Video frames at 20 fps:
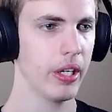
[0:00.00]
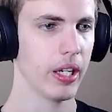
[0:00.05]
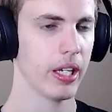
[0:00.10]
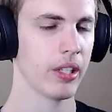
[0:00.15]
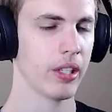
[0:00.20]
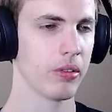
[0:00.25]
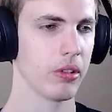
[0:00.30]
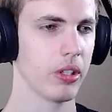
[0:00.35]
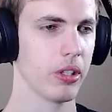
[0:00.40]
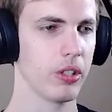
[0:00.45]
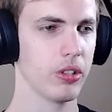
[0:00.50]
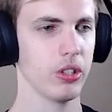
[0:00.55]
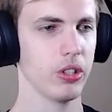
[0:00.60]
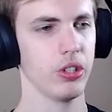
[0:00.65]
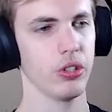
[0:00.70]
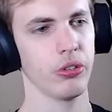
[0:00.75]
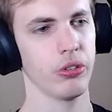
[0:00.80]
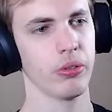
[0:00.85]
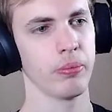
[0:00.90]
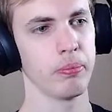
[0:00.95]
And literally,
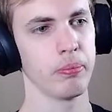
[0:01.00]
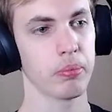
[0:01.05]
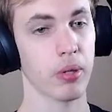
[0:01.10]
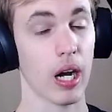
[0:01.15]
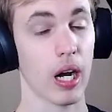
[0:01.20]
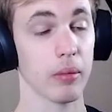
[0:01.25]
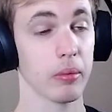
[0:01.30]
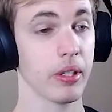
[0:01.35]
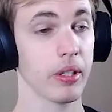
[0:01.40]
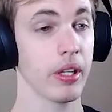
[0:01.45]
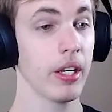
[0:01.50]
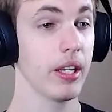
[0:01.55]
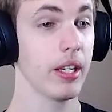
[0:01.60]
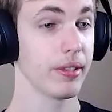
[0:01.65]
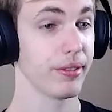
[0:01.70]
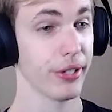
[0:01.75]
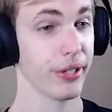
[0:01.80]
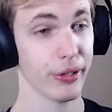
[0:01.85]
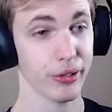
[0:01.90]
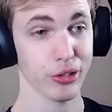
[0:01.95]
you could have probably,
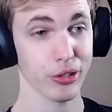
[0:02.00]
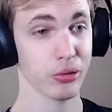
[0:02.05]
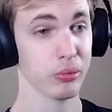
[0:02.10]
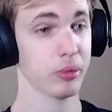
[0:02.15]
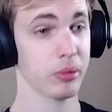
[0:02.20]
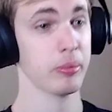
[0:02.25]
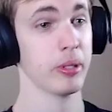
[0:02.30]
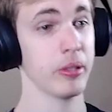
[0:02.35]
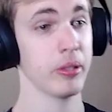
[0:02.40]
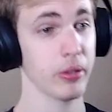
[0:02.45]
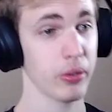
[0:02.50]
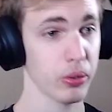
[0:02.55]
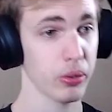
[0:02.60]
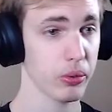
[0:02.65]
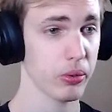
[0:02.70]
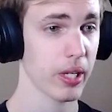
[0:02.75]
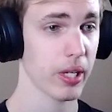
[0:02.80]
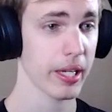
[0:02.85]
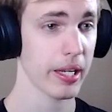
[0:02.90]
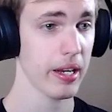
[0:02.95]
you know, this would have been a
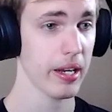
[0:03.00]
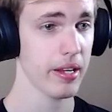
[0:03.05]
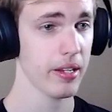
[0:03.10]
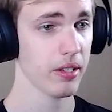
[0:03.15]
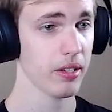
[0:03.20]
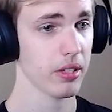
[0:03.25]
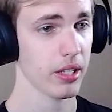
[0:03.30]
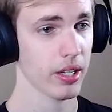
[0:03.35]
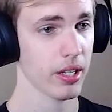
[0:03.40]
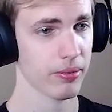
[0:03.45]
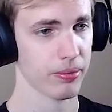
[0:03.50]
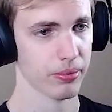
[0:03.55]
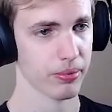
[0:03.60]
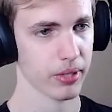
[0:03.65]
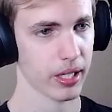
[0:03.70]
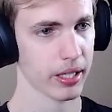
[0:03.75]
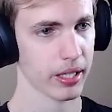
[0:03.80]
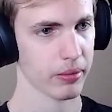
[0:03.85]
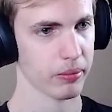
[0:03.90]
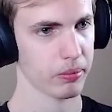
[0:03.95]
cool idea if,
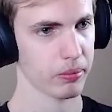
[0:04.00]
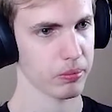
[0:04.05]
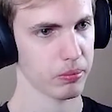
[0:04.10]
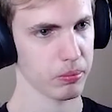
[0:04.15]
like,